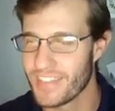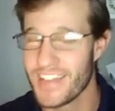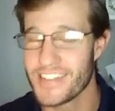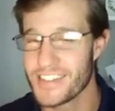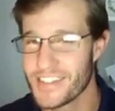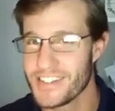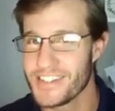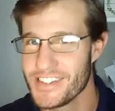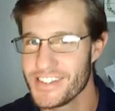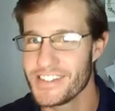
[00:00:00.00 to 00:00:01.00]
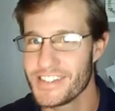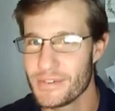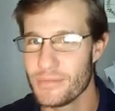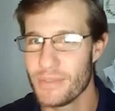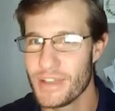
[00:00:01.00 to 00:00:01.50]
that's a good disease
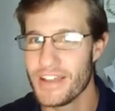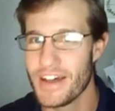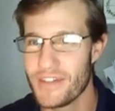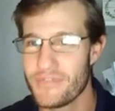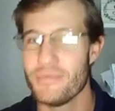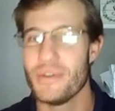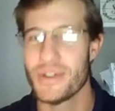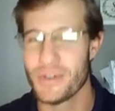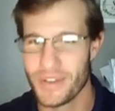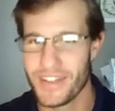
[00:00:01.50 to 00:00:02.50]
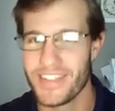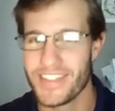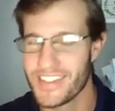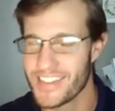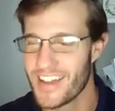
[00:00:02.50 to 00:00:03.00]
to be familiar with
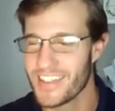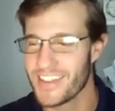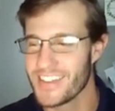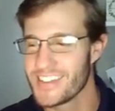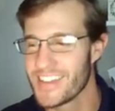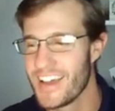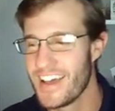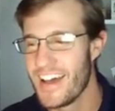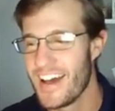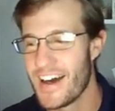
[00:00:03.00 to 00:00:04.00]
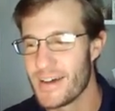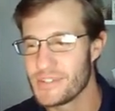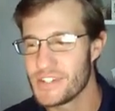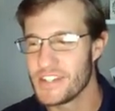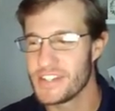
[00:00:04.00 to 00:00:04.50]
in the Southeast.
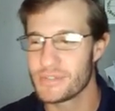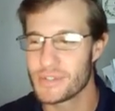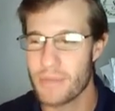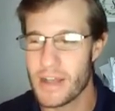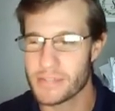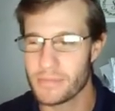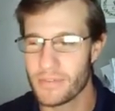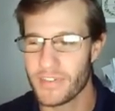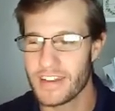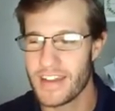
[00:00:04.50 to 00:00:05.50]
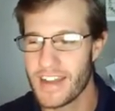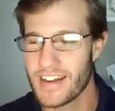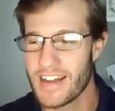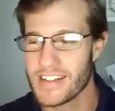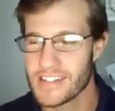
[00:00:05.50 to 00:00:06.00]
She is responsible for the
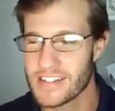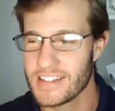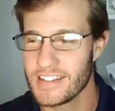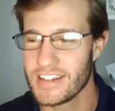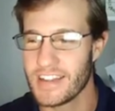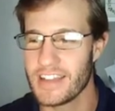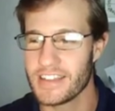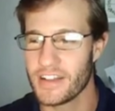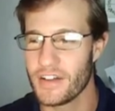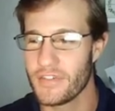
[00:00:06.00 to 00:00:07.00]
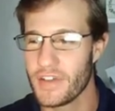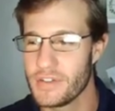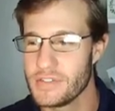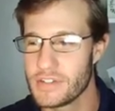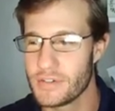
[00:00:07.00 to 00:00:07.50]
diagnostic clinic at the Gulf
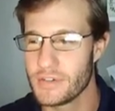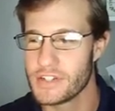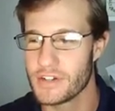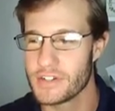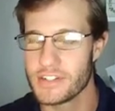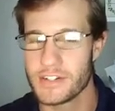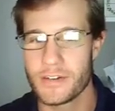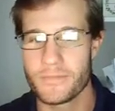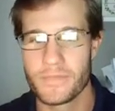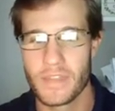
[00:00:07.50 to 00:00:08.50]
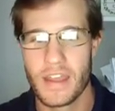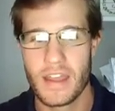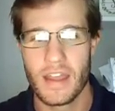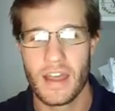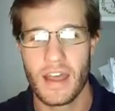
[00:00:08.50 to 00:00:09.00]
Coast and Research Center.
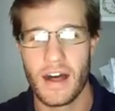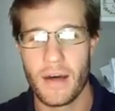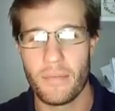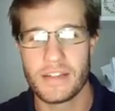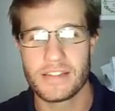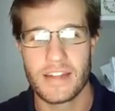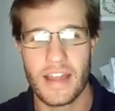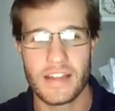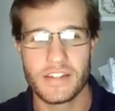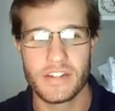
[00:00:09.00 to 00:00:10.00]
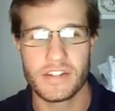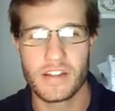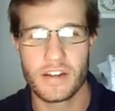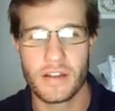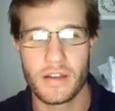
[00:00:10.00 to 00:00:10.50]
And today she's
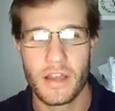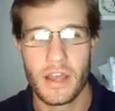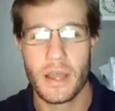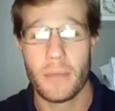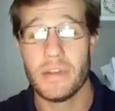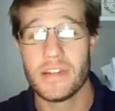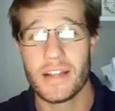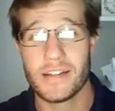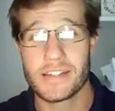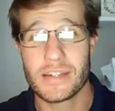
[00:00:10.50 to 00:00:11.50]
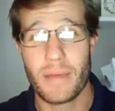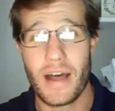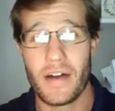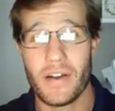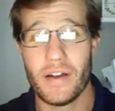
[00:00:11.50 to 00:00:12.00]
going to be telling us
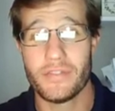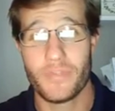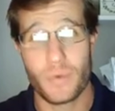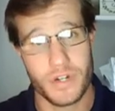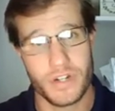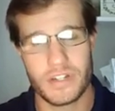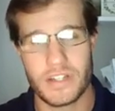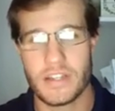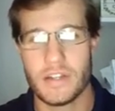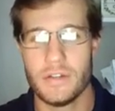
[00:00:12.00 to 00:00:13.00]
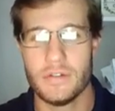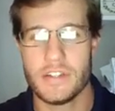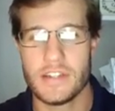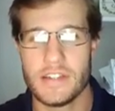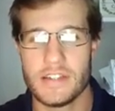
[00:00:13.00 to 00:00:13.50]
about, unfortunately, a new
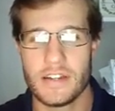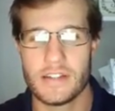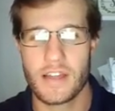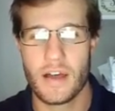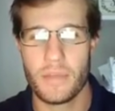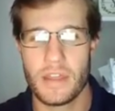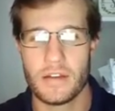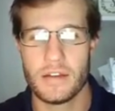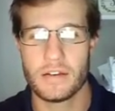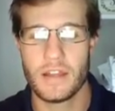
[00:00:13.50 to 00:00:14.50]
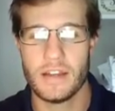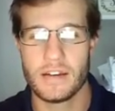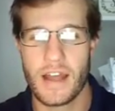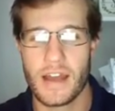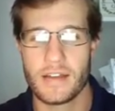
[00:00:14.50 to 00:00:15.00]
disease that has come in
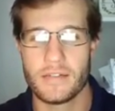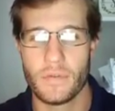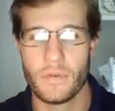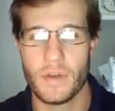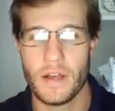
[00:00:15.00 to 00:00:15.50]
and kind of